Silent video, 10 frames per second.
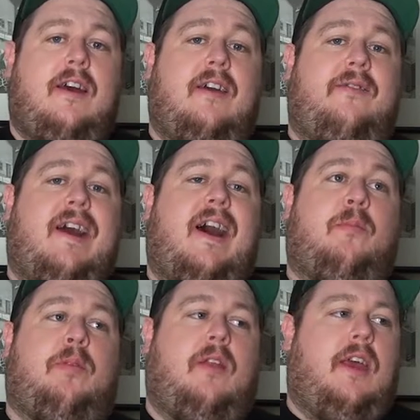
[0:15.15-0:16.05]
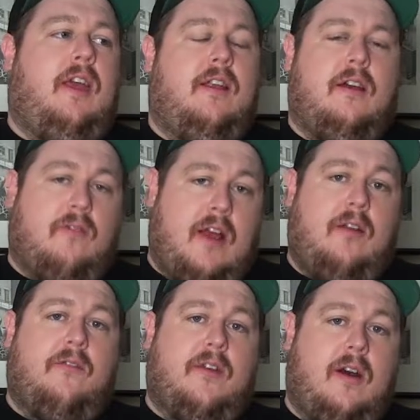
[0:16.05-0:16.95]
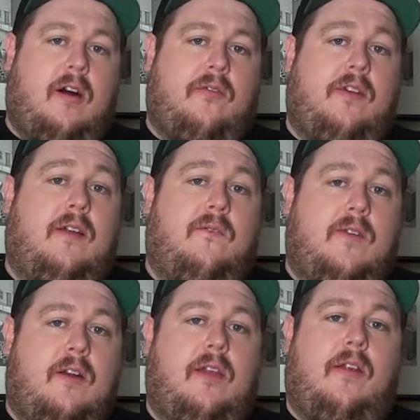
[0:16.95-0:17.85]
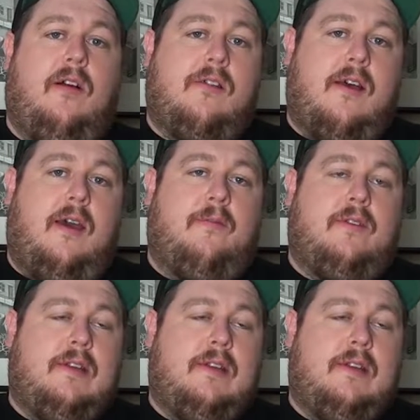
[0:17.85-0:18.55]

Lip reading: I have not played a round of golf in a very long time.